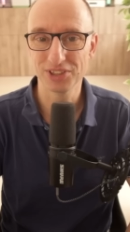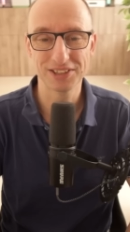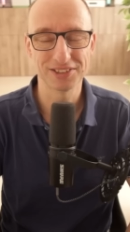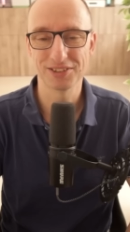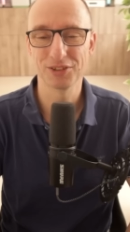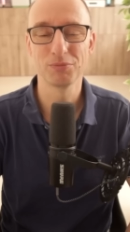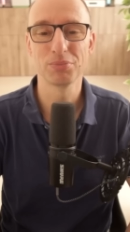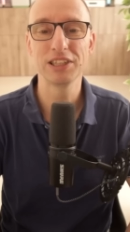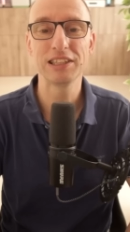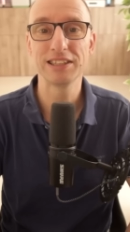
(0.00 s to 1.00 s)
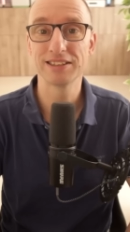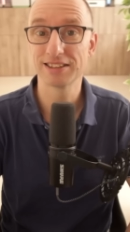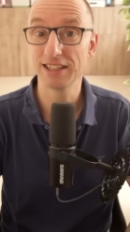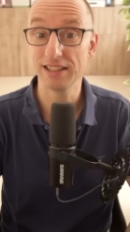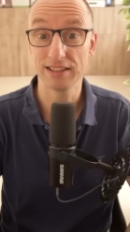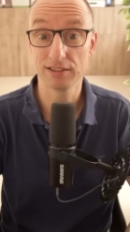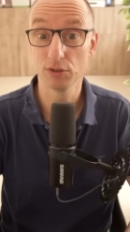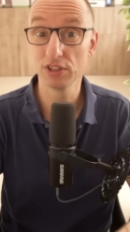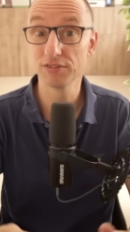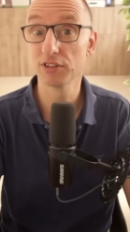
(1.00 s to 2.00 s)
That's completely insane. I
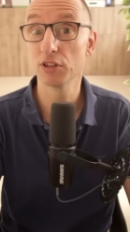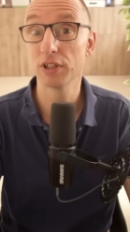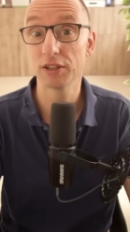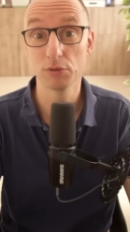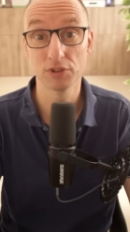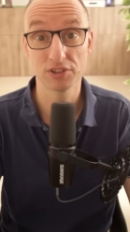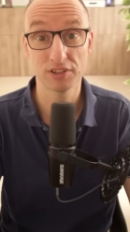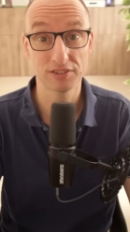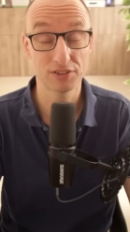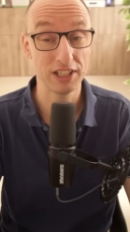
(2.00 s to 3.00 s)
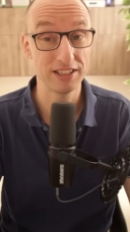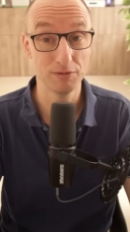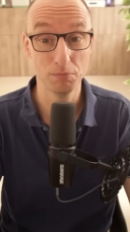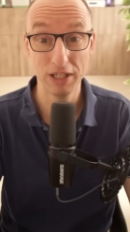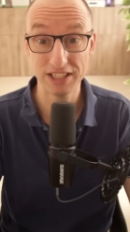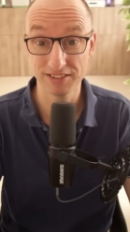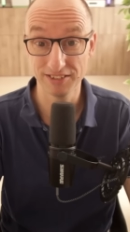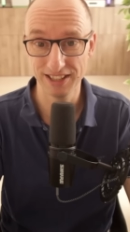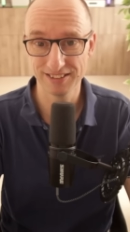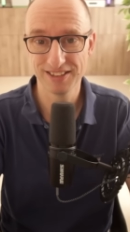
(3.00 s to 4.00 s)
don't even know how I would start trying to measure
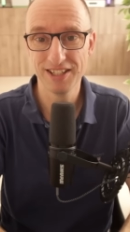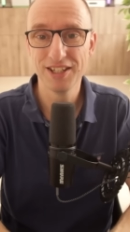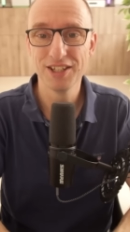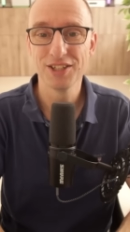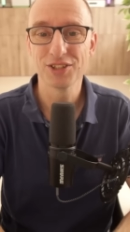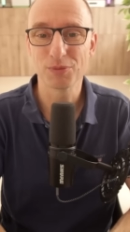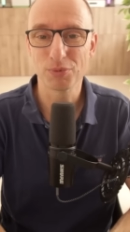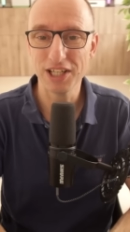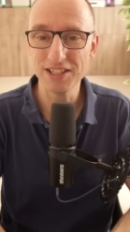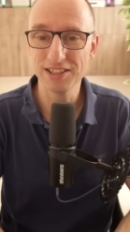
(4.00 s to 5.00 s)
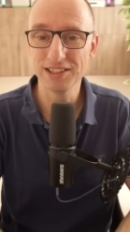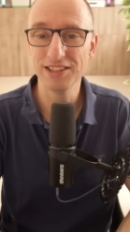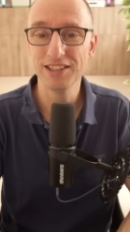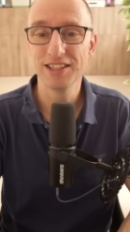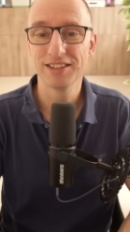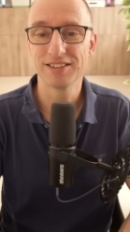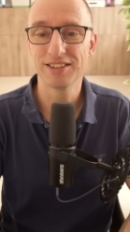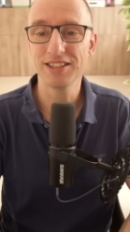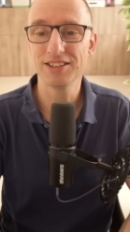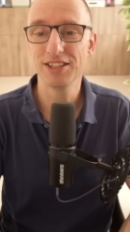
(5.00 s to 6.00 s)
that. Surprisingly, the
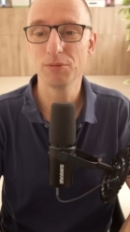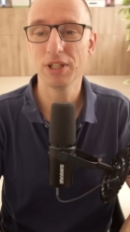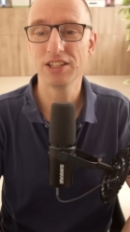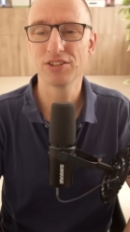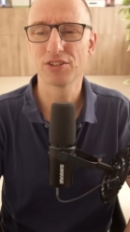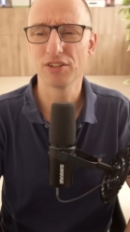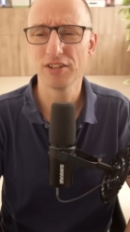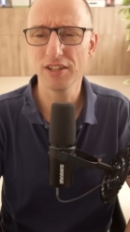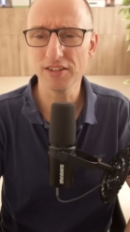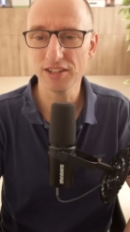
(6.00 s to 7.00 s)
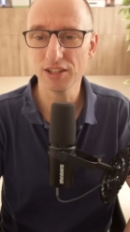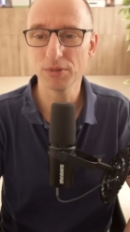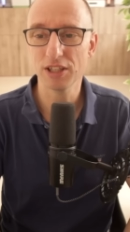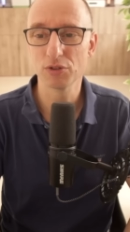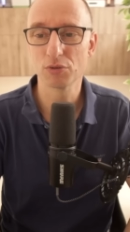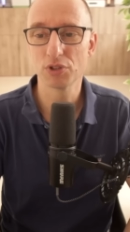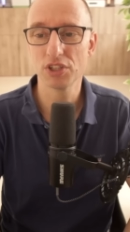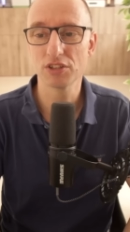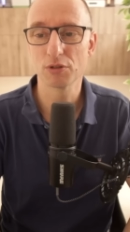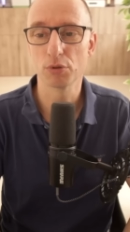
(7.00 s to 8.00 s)
datasheet mentions nothing about this
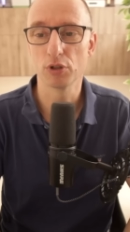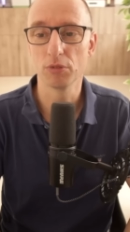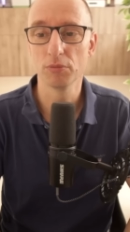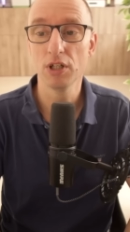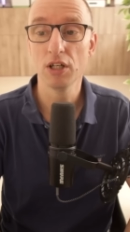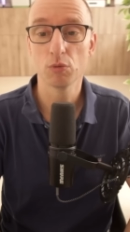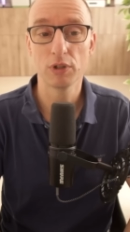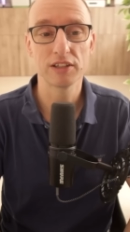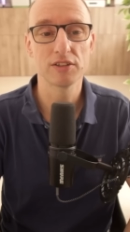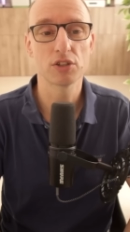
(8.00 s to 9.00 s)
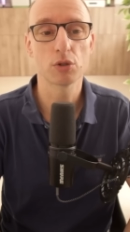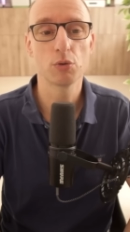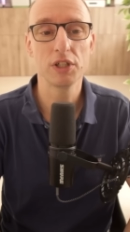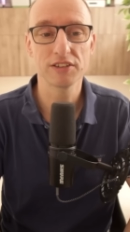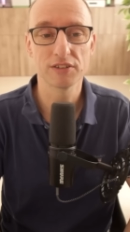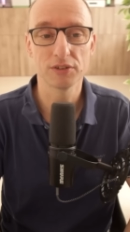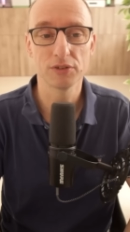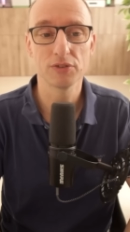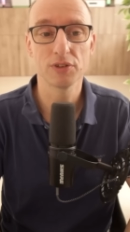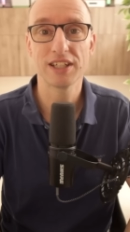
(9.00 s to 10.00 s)
resistor problem, while it is
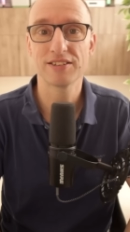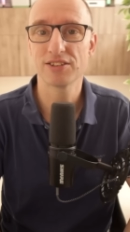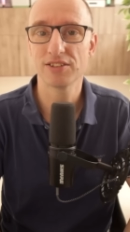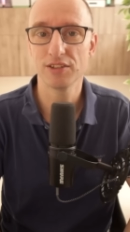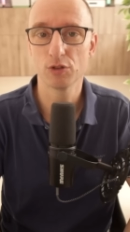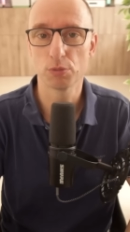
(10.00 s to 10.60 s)
critical to get this thing to